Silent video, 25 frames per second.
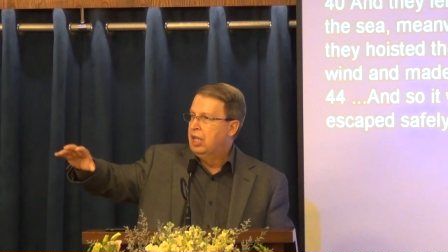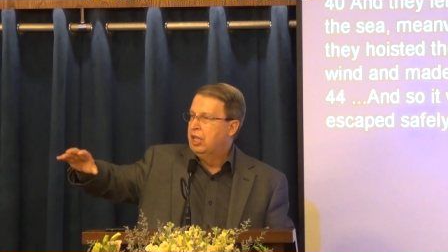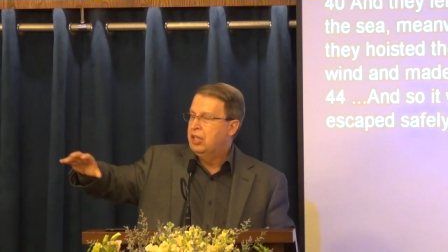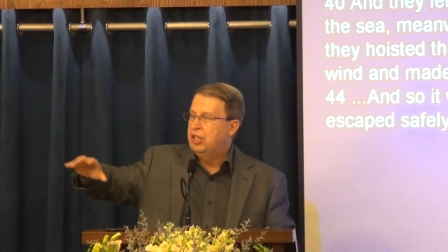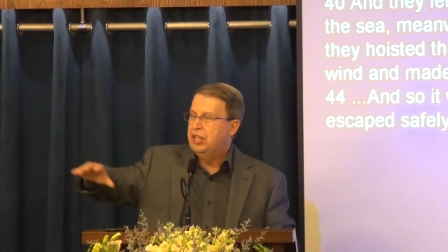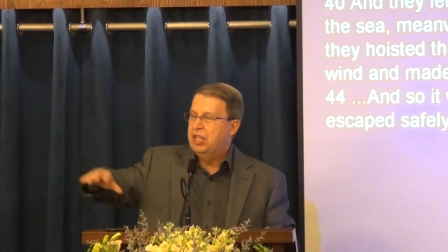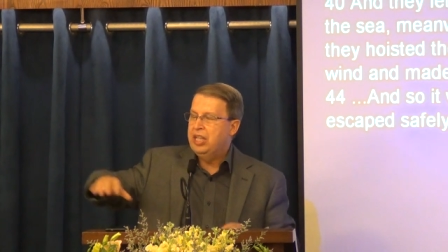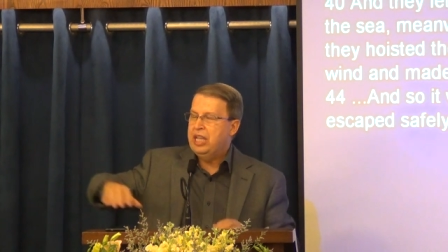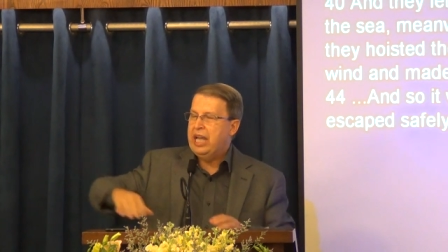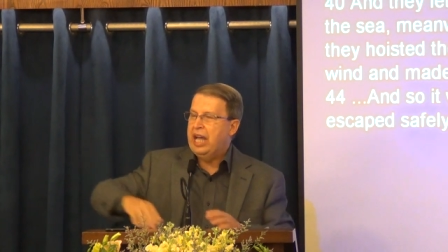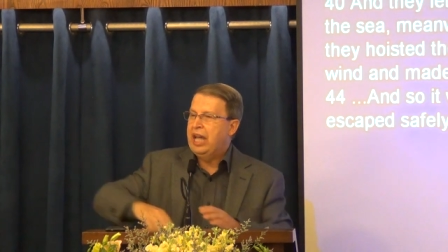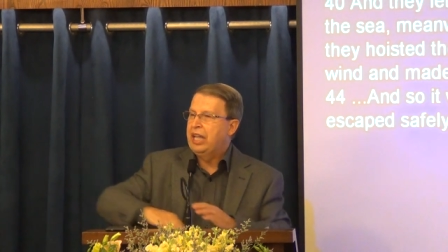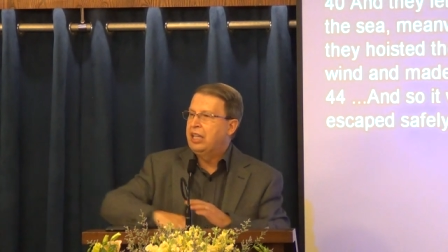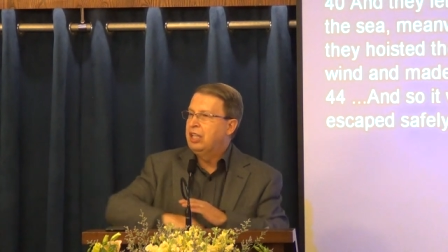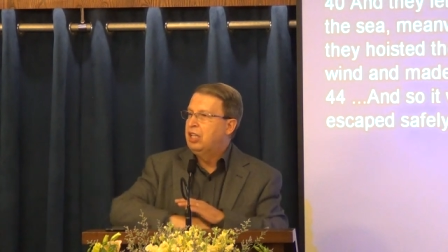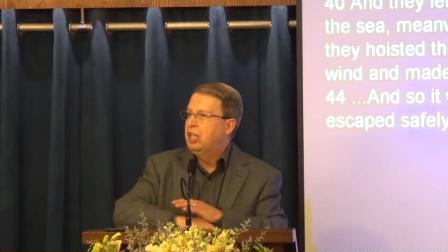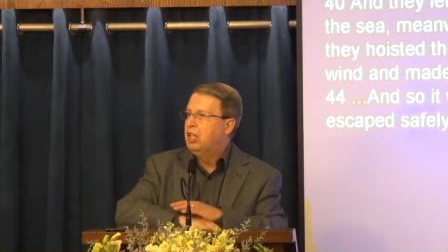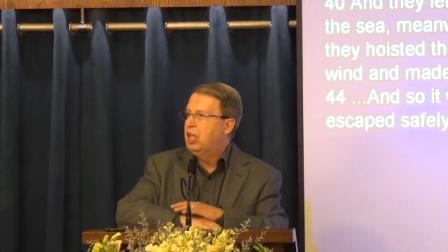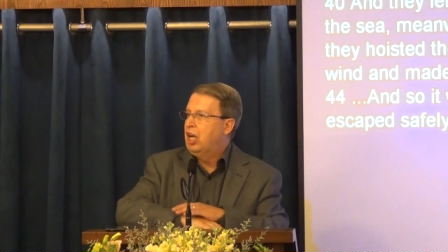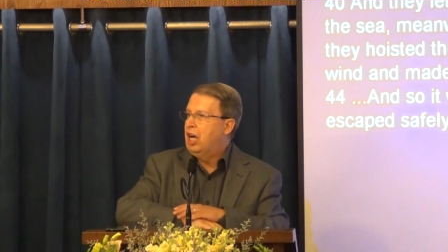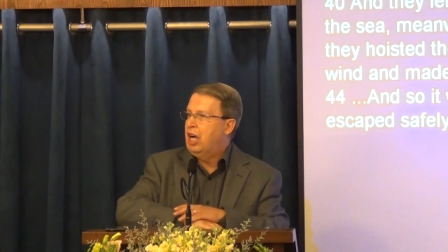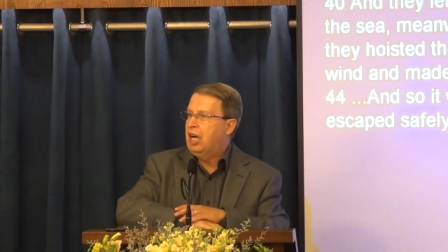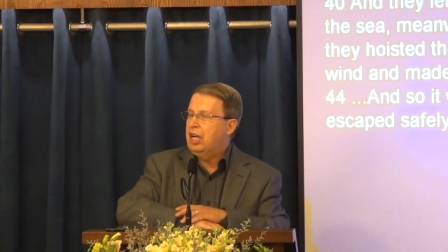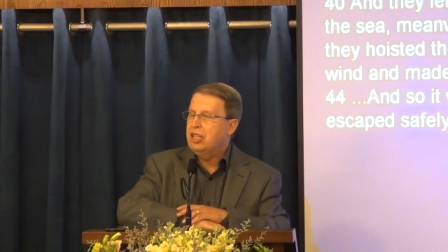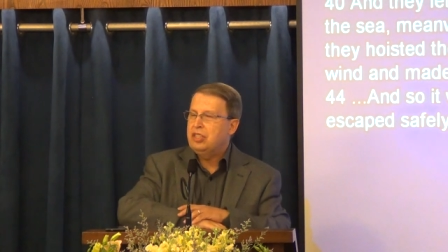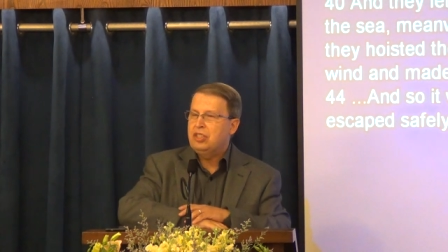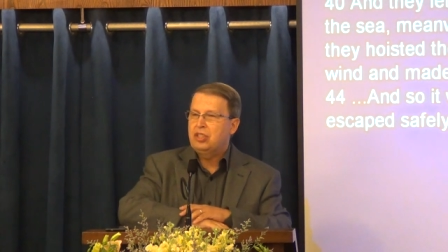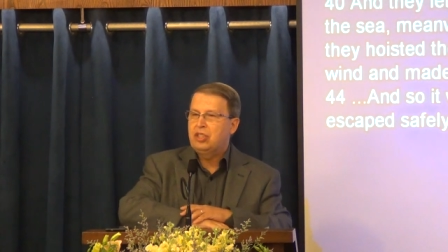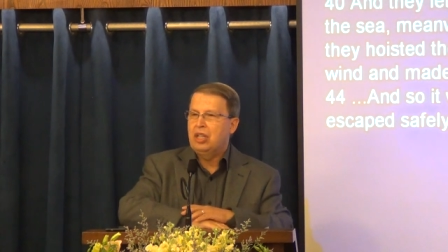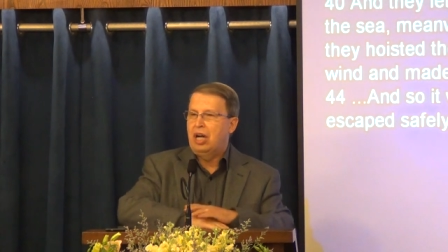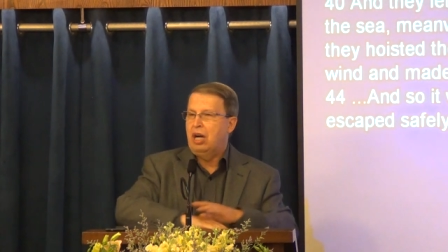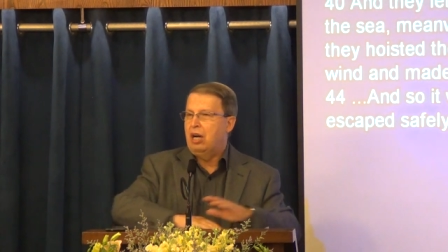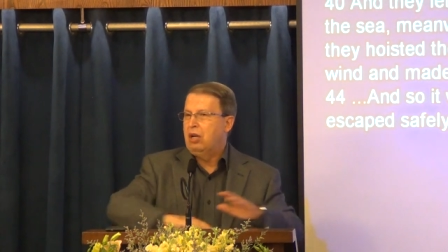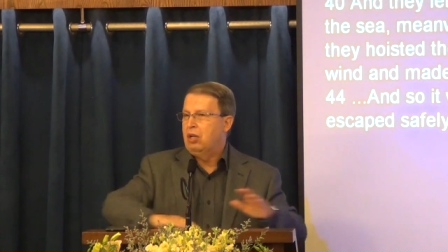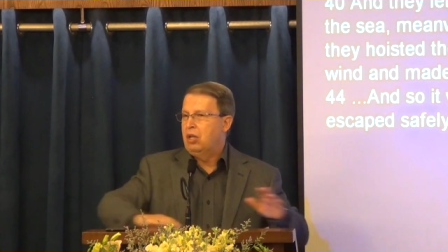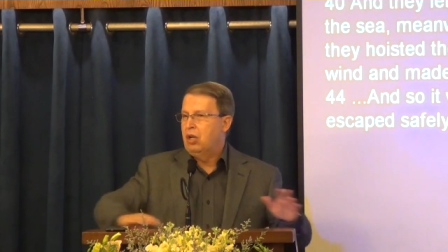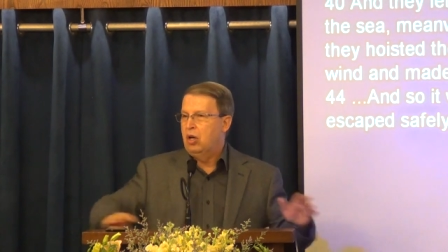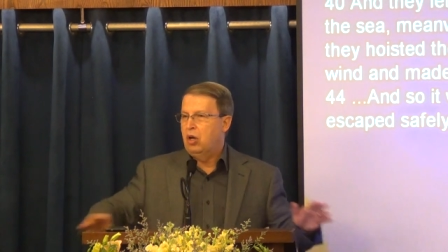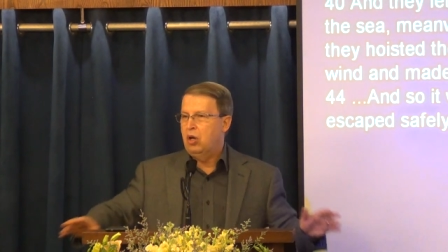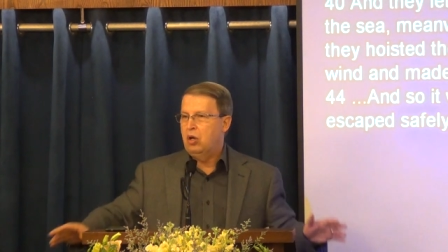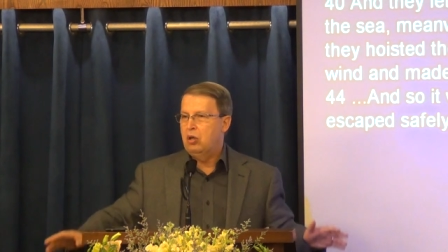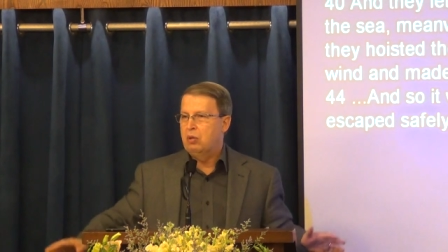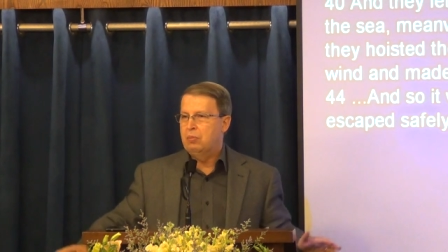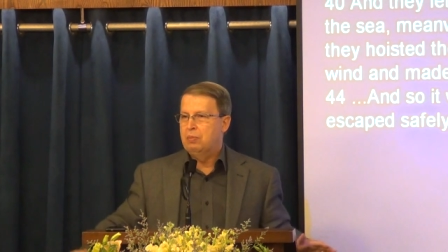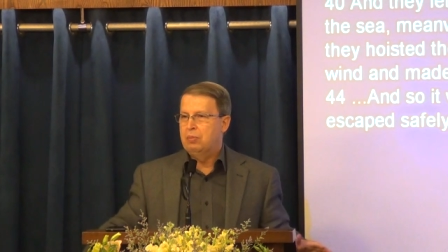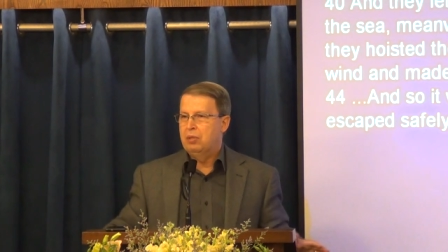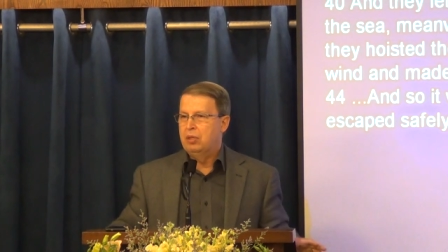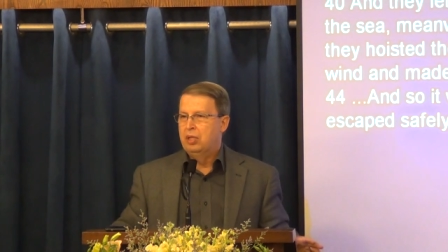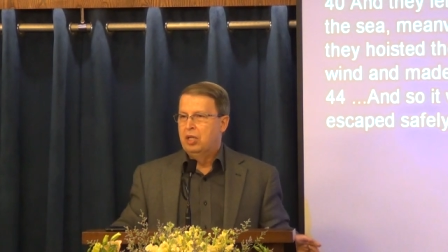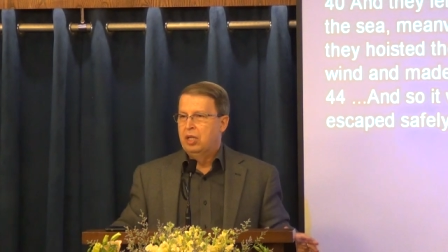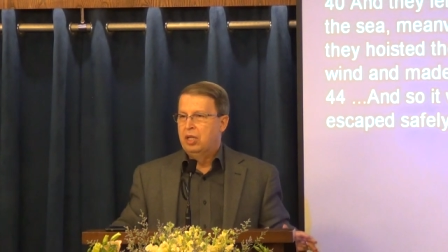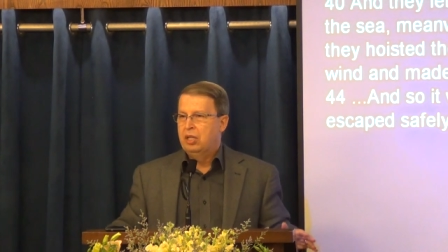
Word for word: They had lost all hope.